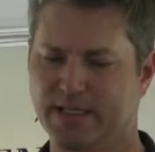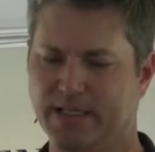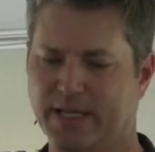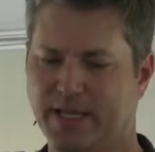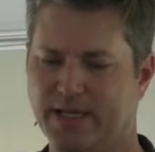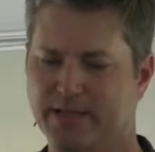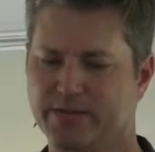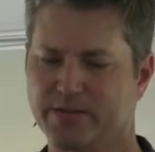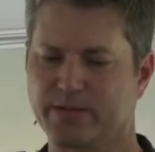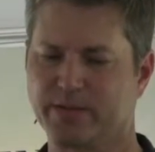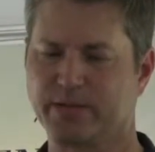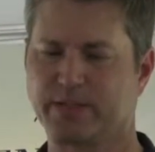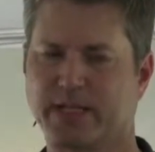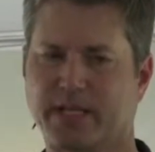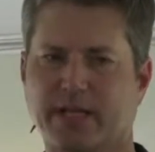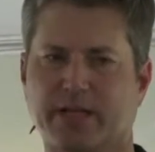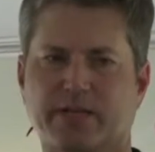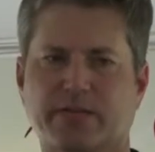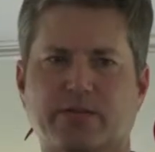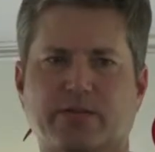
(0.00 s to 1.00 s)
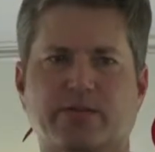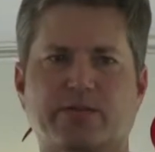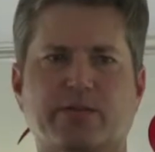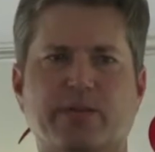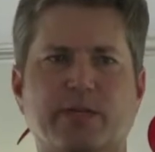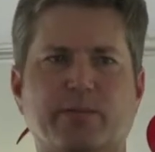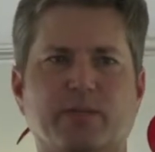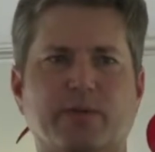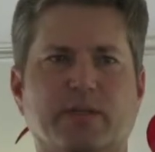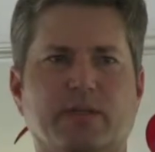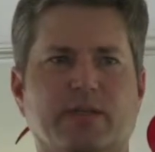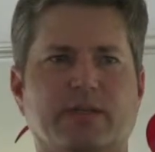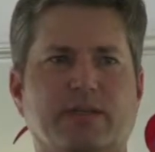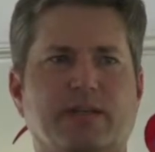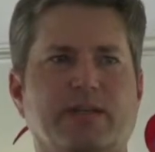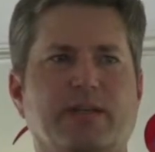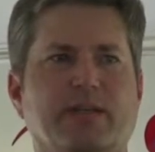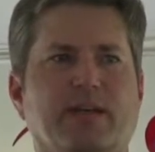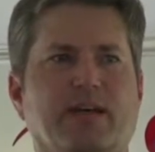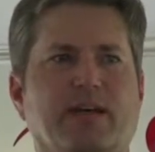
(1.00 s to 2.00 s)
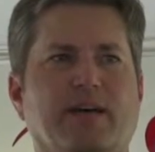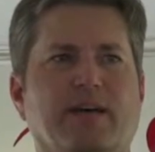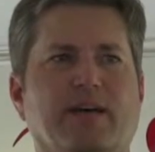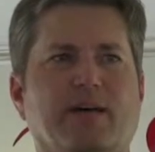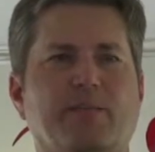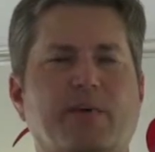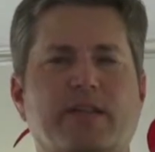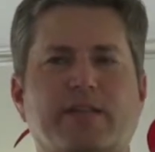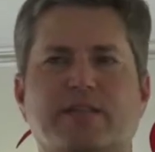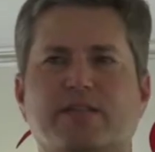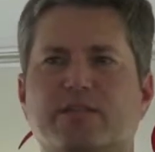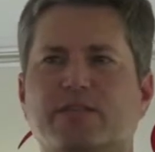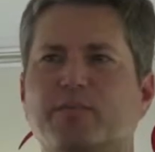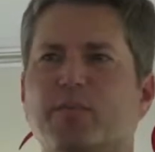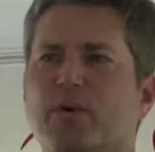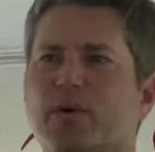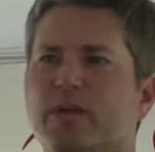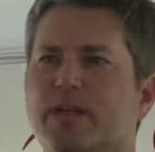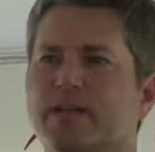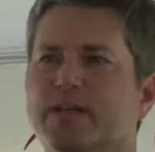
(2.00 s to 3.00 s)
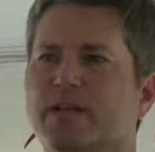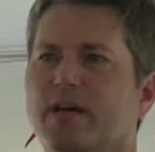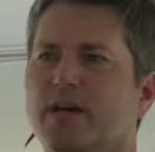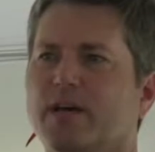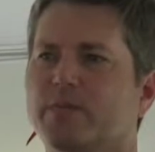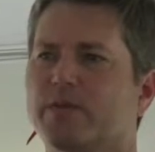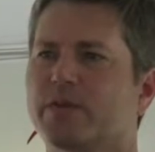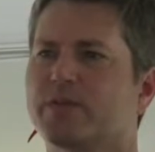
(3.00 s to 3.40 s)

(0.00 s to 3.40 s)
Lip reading: cancer and cancer treatment at this point in time.